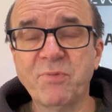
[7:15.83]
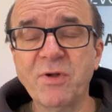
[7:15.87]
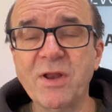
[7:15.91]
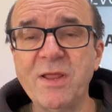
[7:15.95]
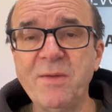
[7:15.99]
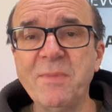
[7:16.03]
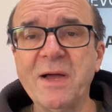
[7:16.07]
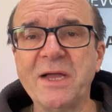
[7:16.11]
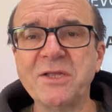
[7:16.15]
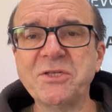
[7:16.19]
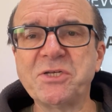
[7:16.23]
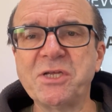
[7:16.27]

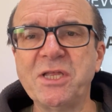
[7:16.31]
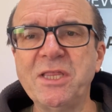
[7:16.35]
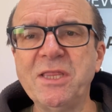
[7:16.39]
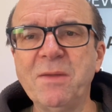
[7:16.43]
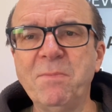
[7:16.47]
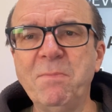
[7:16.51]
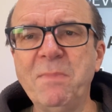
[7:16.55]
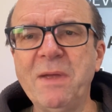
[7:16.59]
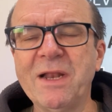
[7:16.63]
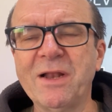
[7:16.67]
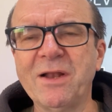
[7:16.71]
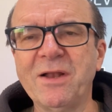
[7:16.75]
pretty much in
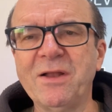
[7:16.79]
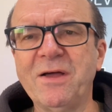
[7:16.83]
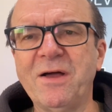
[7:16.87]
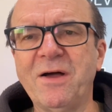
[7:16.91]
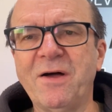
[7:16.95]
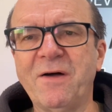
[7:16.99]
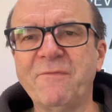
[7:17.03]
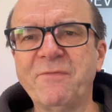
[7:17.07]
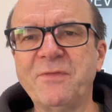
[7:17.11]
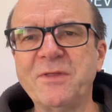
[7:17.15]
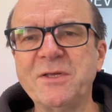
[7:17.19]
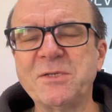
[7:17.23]
the middle
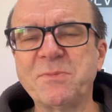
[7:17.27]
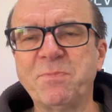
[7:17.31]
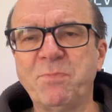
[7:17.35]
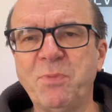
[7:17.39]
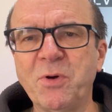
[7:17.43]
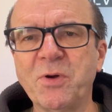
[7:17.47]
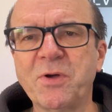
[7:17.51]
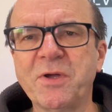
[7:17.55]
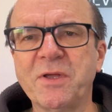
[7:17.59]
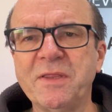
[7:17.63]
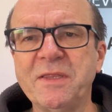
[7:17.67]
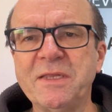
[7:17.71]
of this
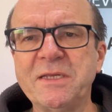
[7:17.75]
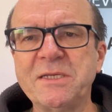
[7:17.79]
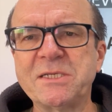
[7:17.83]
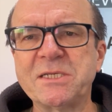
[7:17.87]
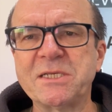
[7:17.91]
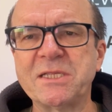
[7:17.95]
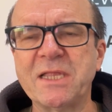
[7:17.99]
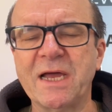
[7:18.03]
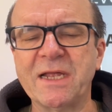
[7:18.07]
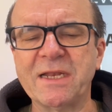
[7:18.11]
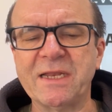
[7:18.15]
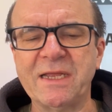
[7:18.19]
book and this
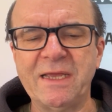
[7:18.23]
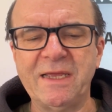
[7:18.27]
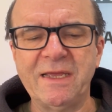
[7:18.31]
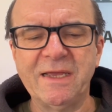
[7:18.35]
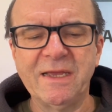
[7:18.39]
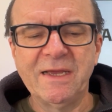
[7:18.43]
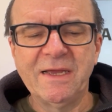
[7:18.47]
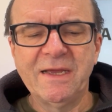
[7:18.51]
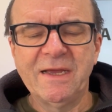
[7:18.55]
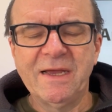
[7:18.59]
study,